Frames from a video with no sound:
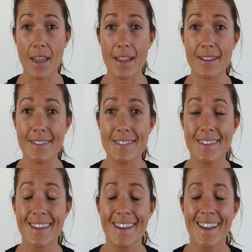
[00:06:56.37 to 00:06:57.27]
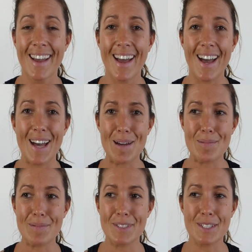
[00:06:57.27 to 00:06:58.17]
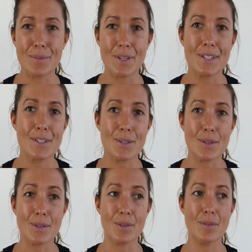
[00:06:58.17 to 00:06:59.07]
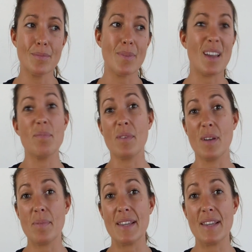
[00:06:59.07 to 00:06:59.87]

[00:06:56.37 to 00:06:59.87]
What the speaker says: And just wanted to be a boy